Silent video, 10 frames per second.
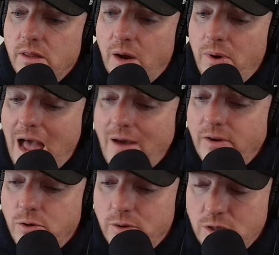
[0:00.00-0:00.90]
that we
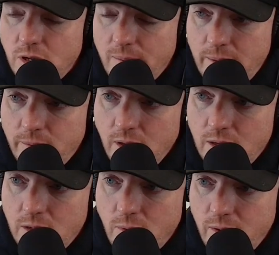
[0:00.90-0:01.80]
haven't traditionally been able to
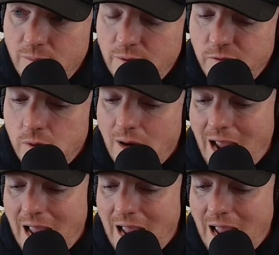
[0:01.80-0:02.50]
get in the Toyota before,